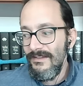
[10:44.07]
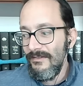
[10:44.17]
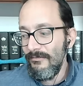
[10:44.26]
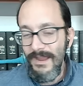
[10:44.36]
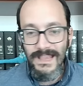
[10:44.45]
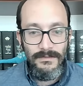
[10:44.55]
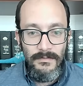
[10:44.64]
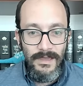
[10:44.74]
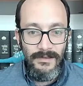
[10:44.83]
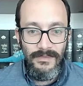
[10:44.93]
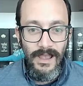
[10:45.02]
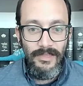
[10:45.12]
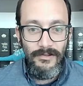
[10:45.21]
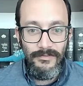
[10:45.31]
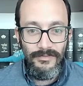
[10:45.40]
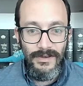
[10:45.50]
random amount of
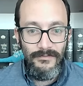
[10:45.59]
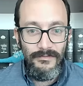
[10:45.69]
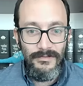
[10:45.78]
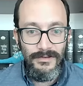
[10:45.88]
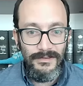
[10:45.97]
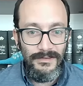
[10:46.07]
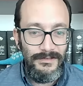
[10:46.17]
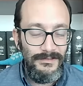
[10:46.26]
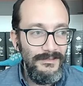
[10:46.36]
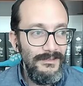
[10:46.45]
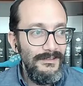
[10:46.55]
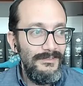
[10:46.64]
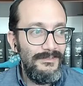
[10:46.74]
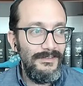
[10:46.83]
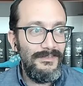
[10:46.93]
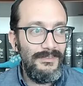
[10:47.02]
dollars and everyone can
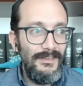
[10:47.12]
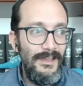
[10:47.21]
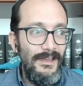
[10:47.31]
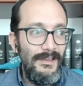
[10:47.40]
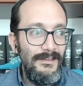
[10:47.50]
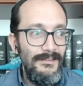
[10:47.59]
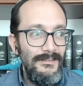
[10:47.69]
just, uh,